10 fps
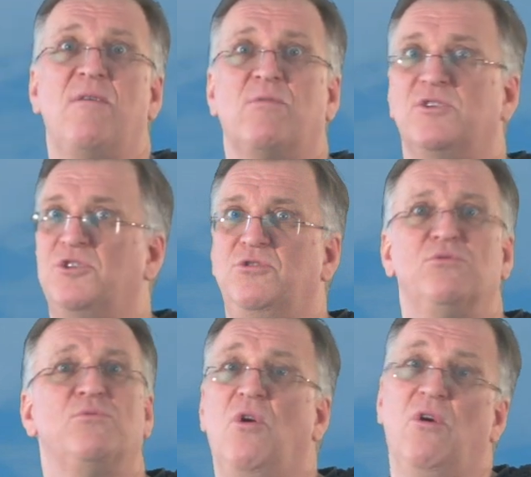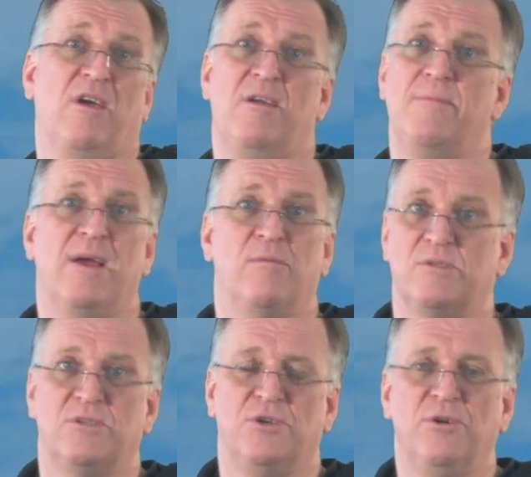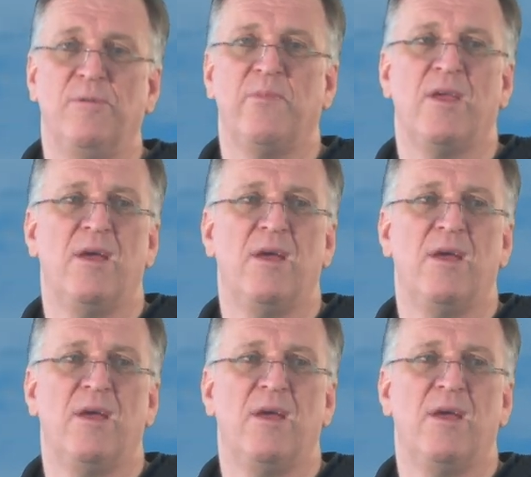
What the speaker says: which you're not going to be able to do,